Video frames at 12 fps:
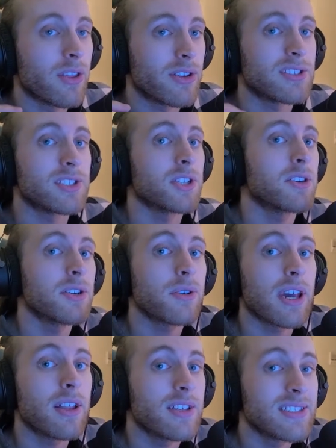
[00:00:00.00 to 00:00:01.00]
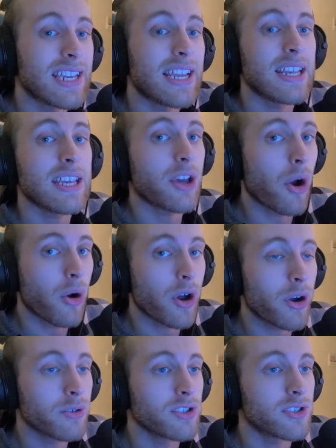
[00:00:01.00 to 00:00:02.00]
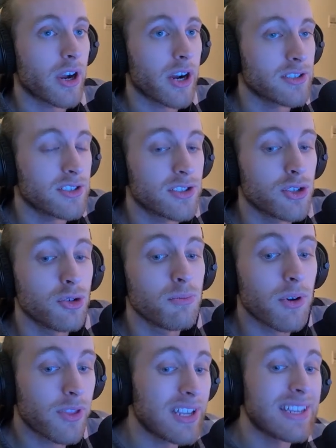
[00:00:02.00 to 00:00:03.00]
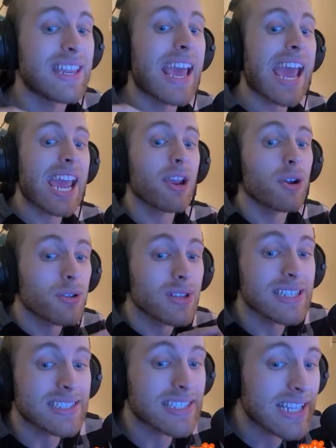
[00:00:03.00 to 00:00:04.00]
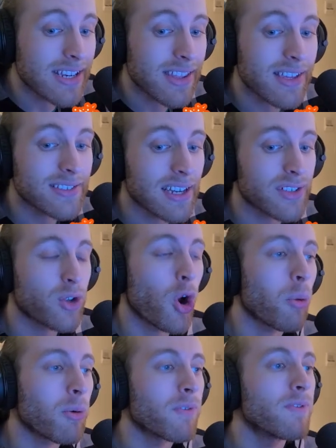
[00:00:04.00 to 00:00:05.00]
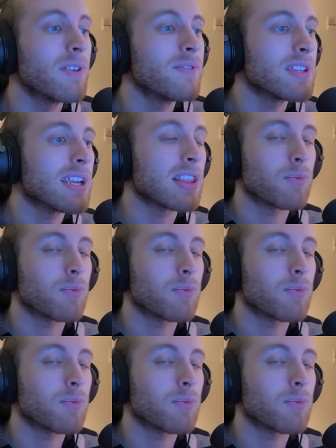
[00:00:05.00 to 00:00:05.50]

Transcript: the Serial Killers Indiegogo starts the day you're listening to this, October 15th.